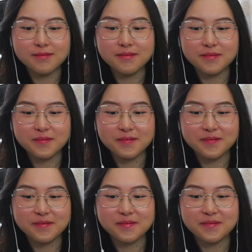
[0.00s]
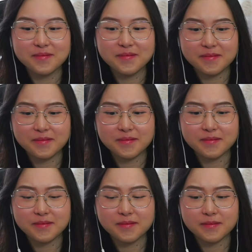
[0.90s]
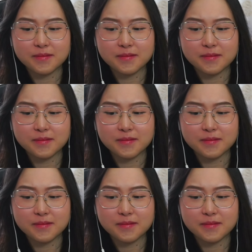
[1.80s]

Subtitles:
Nothing is said.